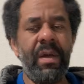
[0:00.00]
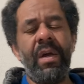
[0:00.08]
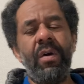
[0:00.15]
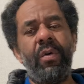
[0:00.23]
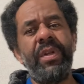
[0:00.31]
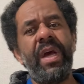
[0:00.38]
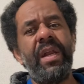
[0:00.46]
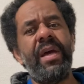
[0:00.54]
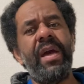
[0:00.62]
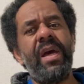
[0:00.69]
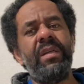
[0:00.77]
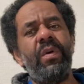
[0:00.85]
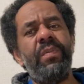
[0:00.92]
On the other
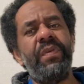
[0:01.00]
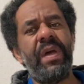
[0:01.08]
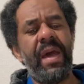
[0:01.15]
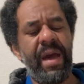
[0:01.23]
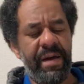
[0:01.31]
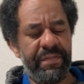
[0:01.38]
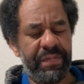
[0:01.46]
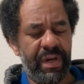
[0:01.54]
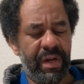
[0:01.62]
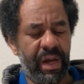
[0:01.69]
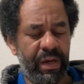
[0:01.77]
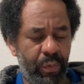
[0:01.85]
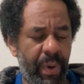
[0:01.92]
hand, if you have
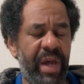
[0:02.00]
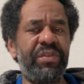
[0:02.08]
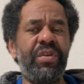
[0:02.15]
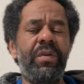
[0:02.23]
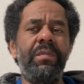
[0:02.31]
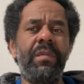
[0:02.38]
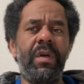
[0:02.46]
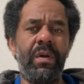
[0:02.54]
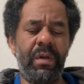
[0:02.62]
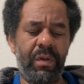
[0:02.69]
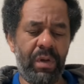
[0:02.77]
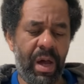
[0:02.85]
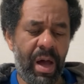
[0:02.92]
a question
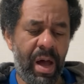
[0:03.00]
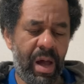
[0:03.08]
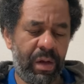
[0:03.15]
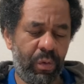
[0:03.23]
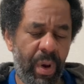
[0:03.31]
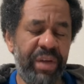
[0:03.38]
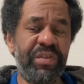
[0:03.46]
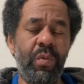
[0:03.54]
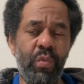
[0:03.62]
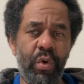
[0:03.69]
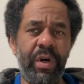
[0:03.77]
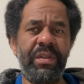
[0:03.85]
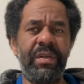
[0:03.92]

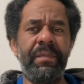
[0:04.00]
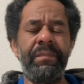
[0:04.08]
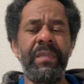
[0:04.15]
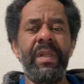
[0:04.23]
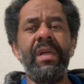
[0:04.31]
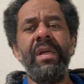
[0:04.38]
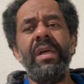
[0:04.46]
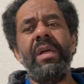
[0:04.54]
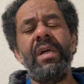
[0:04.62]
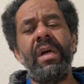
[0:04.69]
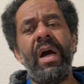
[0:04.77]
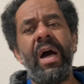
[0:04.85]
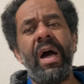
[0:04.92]
word,
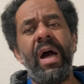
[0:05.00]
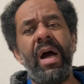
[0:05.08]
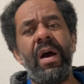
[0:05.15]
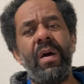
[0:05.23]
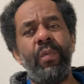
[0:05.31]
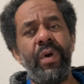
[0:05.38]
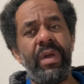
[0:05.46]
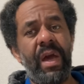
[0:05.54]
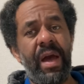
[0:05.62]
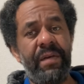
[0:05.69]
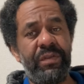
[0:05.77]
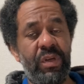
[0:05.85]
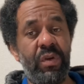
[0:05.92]
we
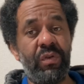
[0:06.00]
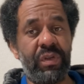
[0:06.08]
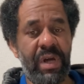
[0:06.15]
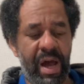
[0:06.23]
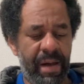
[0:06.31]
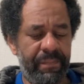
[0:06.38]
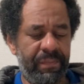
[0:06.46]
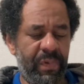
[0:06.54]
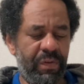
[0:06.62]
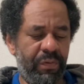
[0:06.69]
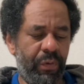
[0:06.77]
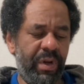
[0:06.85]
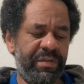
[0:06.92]
have to use ga.
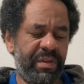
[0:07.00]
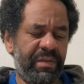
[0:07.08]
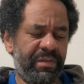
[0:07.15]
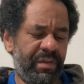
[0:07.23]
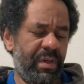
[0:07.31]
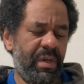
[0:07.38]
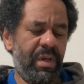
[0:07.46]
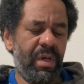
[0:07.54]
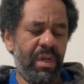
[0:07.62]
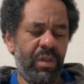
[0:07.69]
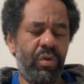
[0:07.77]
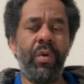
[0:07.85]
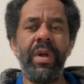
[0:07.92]
For instance,
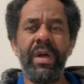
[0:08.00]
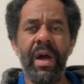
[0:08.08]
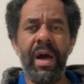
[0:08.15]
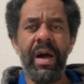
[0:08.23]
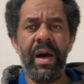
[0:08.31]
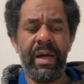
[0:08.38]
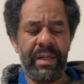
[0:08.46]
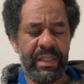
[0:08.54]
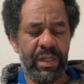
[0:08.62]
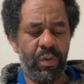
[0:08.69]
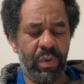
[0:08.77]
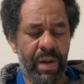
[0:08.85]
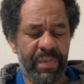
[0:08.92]
dore ga anata
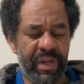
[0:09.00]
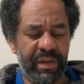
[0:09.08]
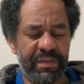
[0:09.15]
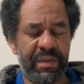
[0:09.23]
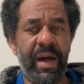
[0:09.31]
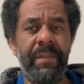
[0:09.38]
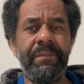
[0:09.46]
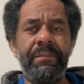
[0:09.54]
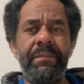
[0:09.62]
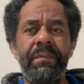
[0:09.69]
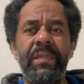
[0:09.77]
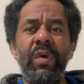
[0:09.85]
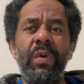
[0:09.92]
no kaban desu ka?
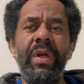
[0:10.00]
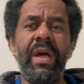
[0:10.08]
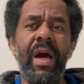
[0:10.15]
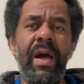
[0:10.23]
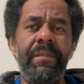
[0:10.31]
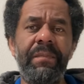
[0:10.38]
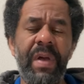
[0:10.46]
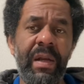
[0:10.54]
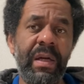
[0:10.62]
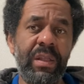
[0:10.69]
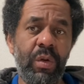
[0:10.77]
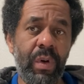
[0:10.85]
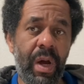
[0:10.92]
Dore ga
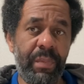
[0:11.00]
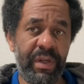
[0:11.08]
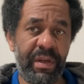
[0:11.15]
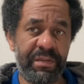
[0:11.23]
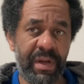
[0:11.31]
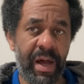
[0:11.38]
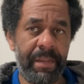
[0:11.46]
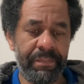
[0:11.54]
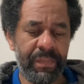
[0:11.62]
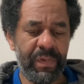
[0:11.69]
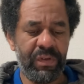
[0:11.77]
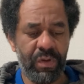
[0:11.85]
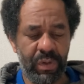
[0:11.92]
anata no kaban desu ka?
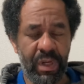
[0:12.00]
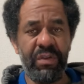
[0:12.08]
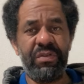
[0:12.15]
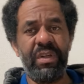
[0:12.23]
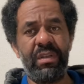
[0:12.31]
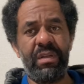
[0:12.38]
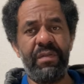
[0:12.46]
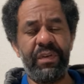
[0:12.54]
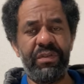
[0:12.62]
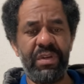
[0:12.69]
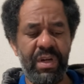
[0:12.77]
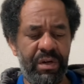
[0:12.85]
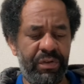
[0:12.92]
So can you see the difference
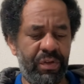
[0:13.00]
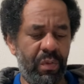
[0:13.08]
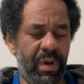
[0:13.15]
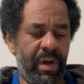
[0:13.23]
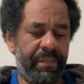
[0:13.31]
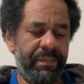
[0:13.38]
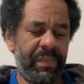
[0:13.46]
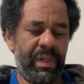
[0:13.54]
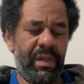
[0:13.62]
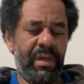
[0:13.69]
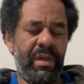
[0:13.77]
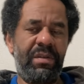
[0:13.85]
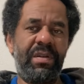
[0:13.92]
here? So
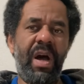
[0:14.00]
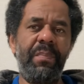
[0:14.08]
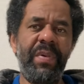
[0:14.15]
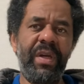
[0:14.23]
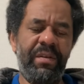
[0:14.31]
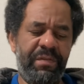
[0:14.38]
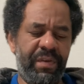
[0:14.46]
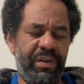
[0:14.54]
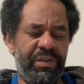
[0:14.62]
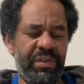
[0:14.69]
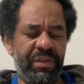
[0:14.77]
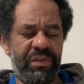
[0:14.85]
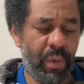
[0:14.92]
topic
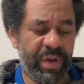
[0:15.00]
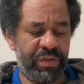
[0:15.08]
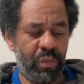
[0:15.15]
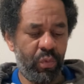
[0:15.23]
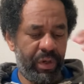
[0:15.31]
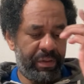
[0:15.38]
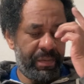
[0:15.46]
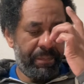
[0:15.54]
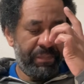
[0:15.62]
versus question word.